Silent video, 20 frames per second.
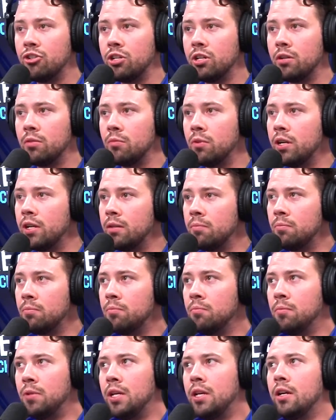And when it
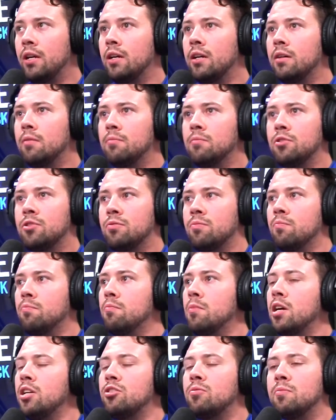becomes
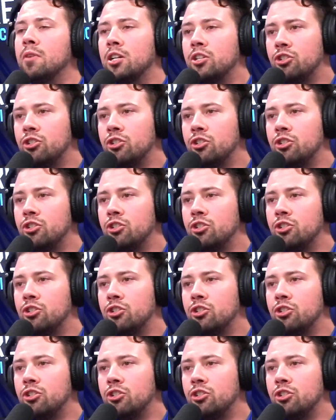much, much